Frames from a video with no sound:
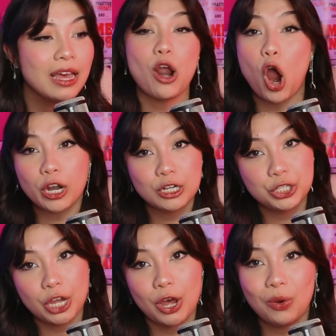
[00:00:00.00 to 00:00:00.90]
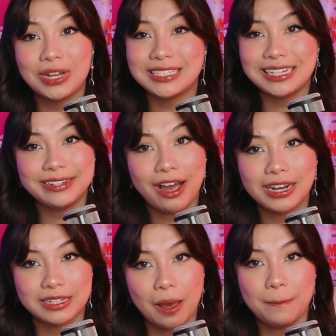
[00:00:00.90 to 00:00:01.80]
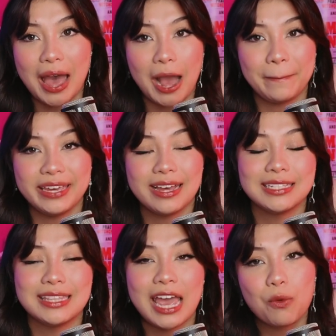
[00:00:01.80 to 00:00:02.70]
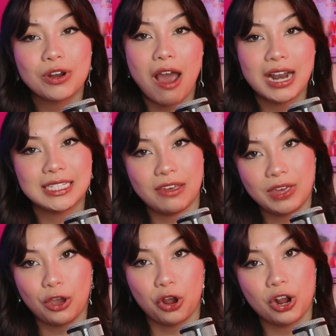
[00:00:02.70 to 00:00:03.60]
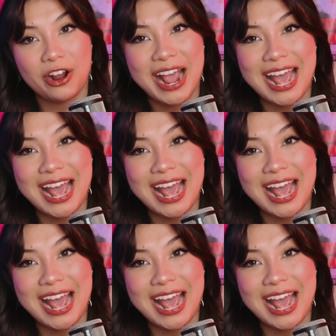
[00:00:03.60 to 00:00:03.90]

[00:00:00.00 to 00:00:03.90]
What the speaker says: And Arden Cho did not come back because they were not giving her